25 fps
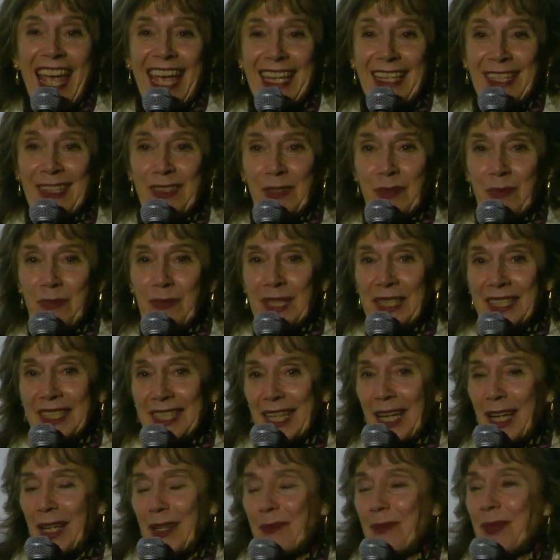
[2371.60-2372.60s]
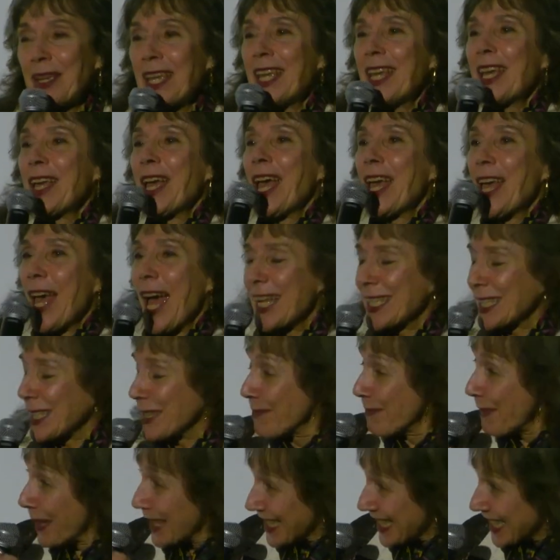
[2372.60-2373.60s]
And in the meantime, as
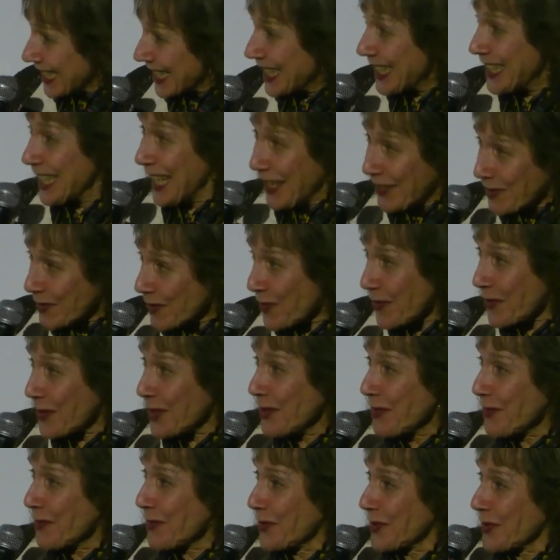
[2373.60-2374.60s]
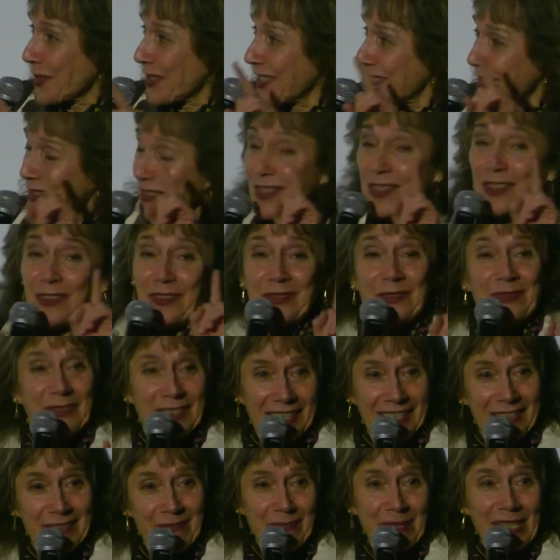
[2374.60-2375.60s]
the Mexican entry for the
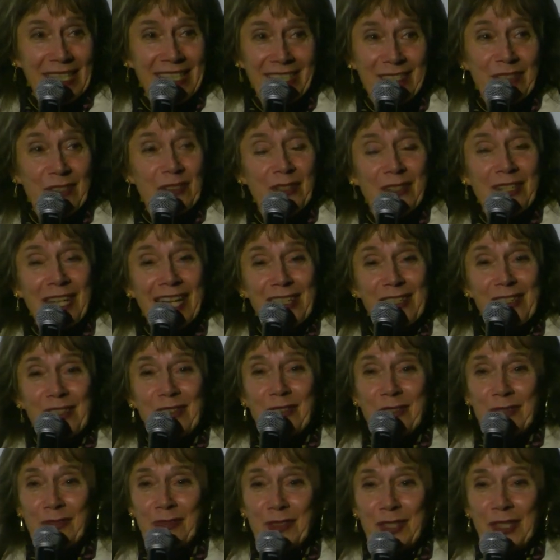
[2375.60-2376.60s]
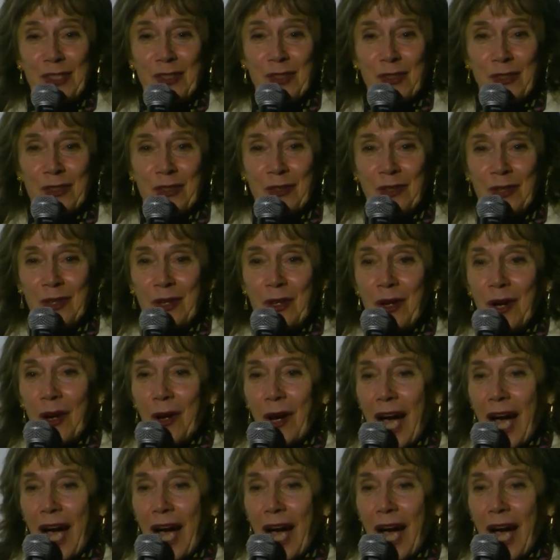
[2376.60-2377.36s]
Best International Feature,